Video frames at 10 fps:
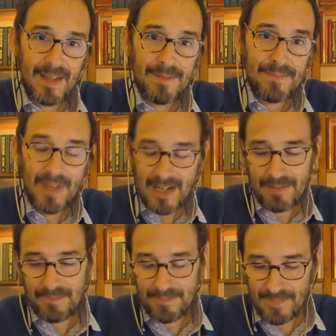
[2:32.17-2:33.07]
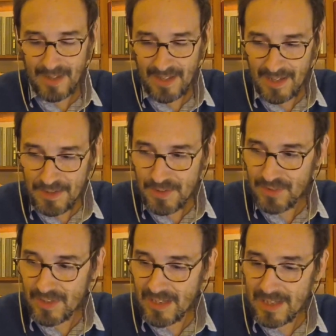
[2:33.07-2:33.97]
And I'm
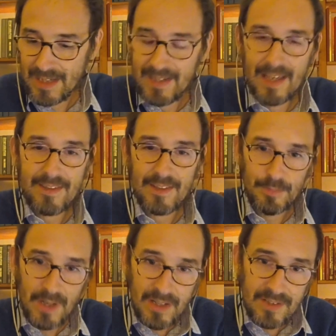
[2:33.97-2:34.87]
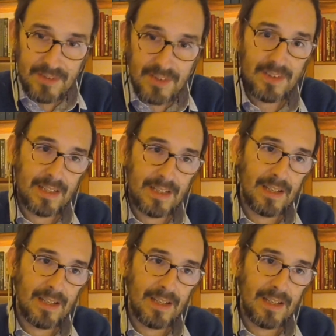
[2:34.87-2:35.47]
interested in near-death experiences,